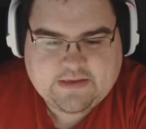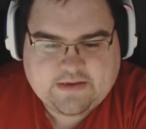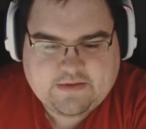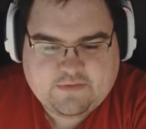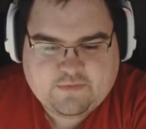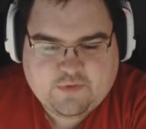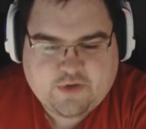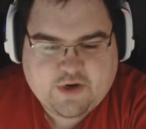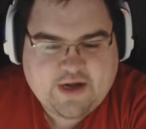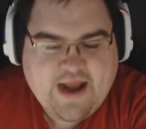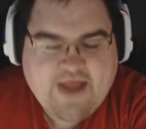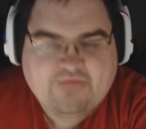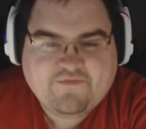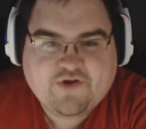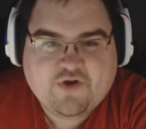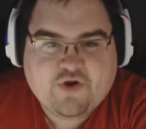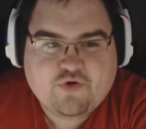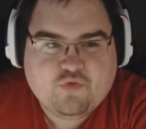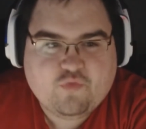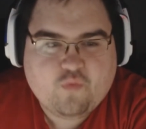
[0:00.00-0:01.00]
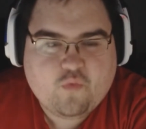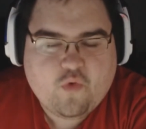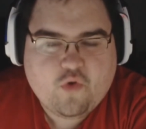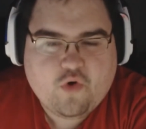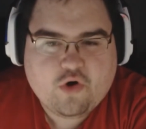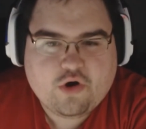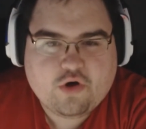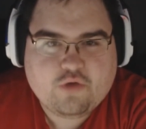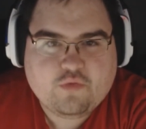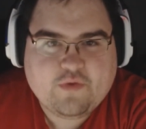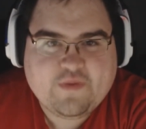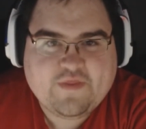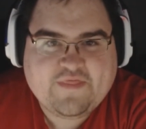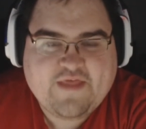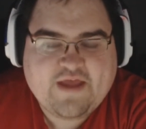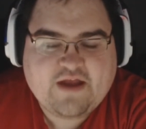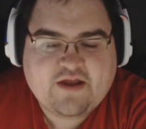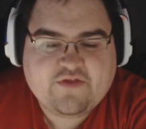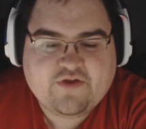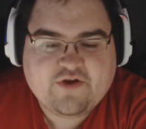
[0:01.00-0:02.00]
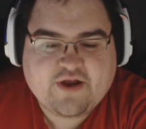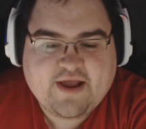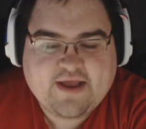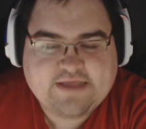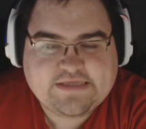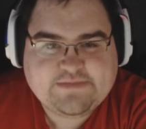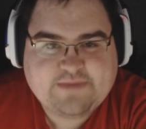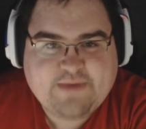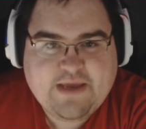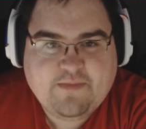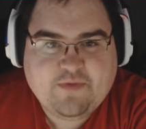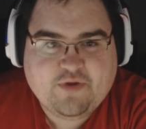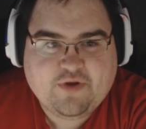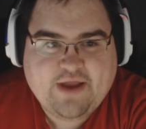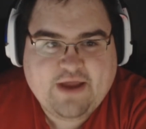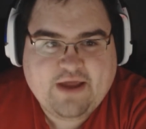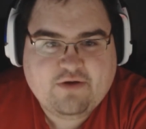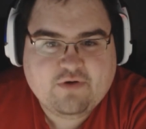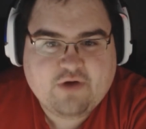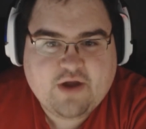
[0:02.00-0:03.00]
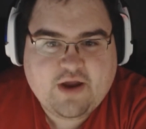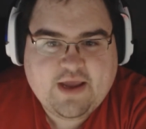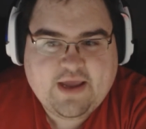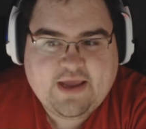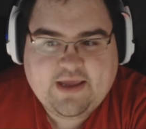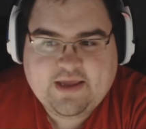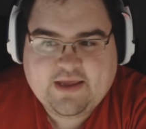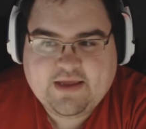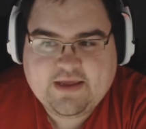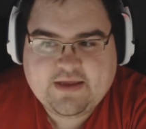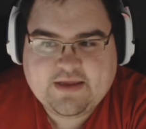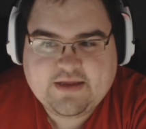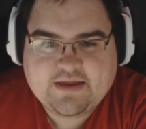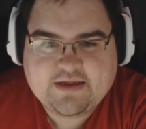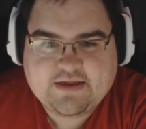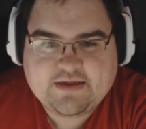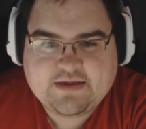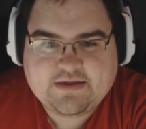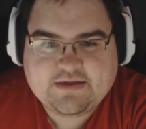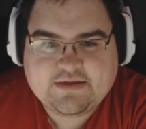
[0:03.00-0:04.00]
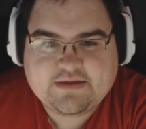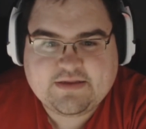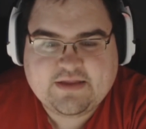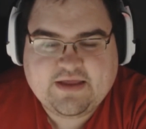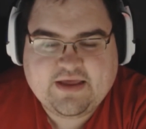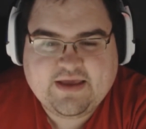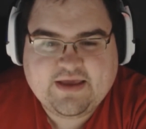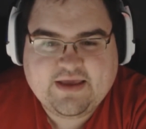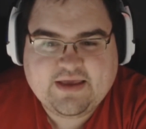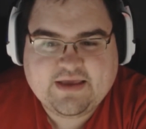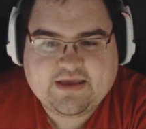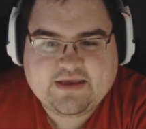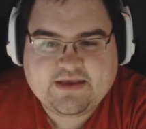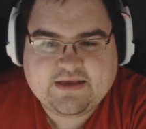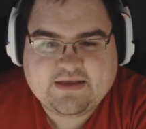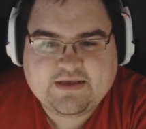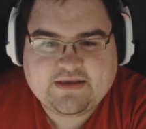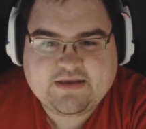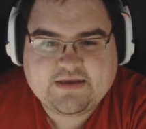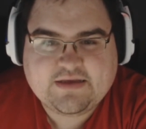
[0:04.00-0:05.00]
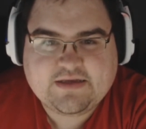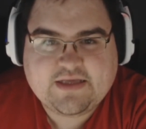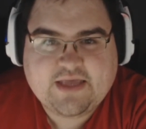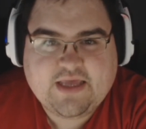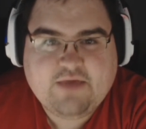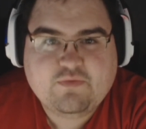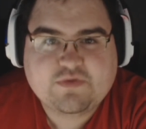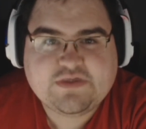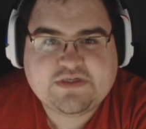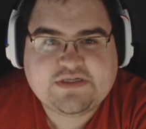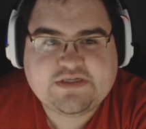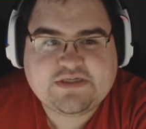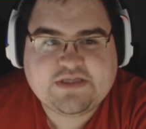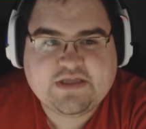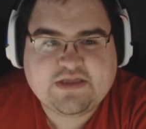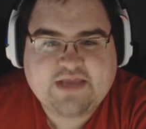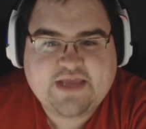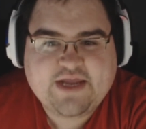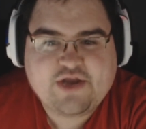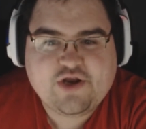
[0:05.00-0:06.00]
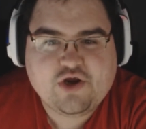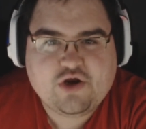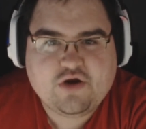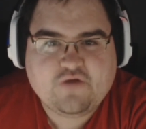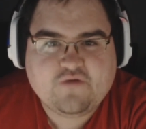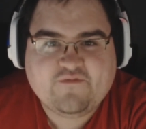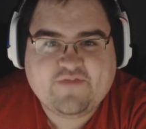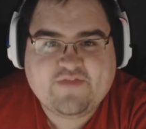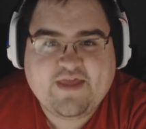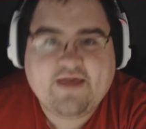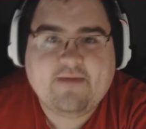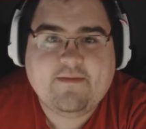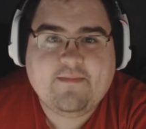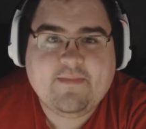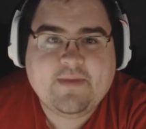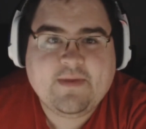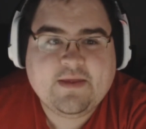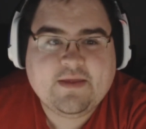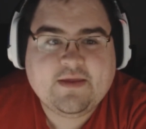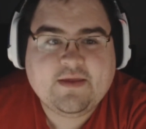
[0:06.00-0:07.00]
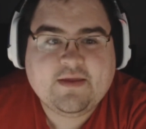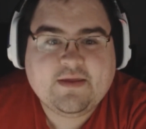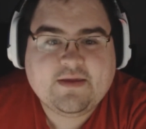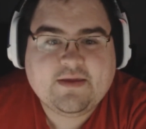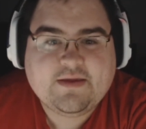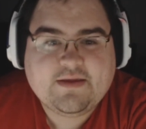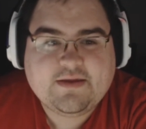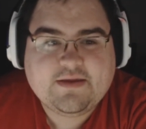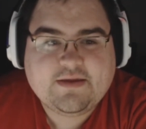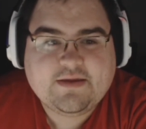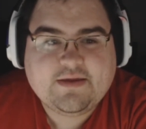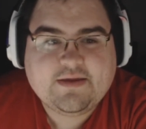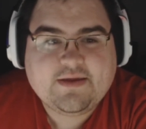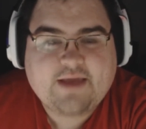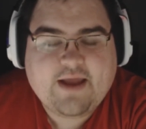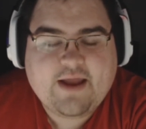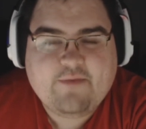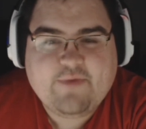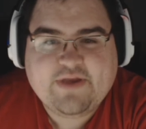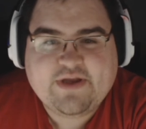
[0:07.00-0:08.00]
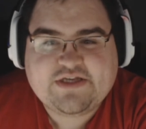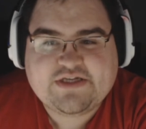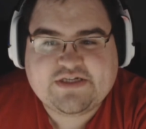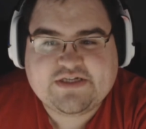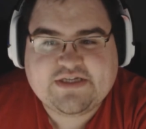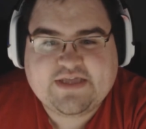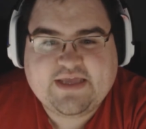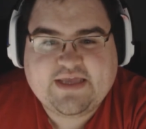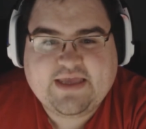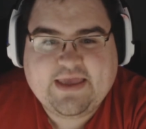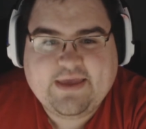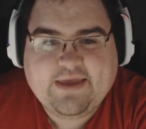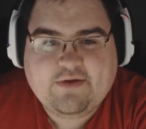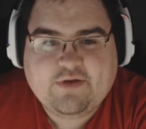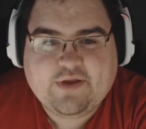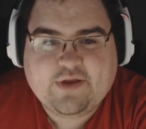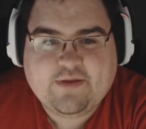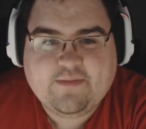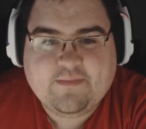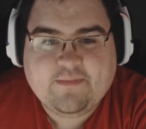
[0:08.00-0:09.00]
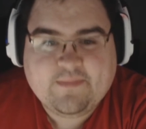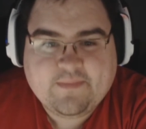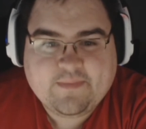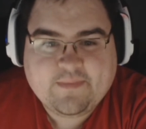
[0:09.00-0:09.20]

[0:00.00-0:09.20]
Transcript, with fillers: We're gonna have to go to war with that other guy's people now, right? Like, he was the leader of them, and we just killed him.